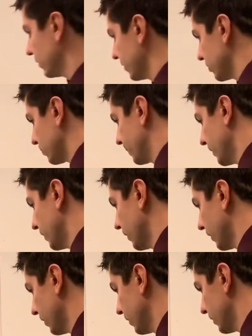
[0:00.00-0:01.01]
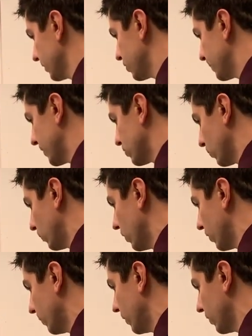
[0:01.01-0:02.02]
This will be our special
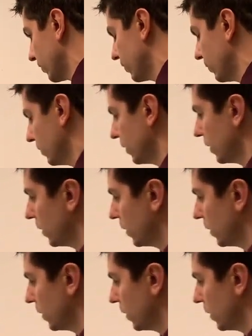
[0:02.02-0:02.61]
water molecule.